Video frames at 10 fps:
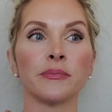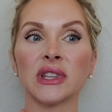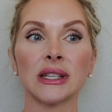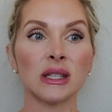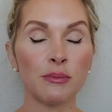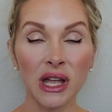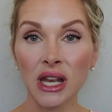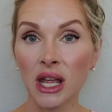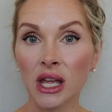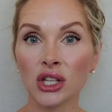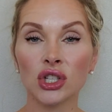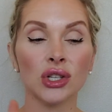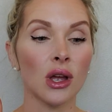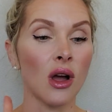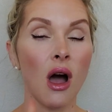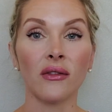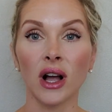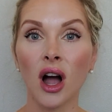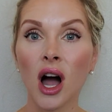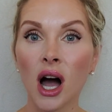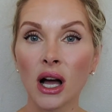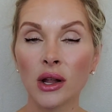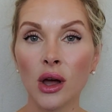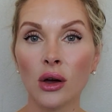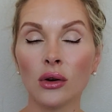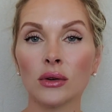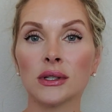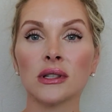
spinach, avocados,